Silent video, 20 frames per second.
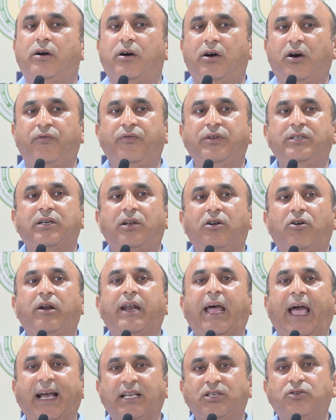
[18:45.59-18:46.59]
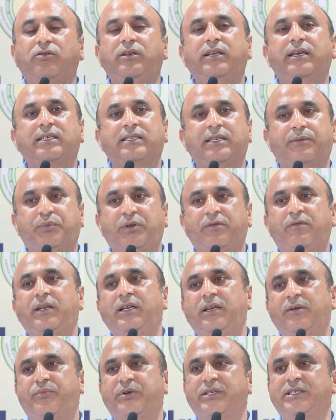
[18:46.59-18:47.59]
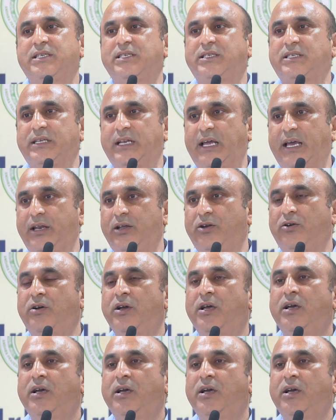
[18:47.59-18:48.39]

or which are not actually acceptable in a present scenario.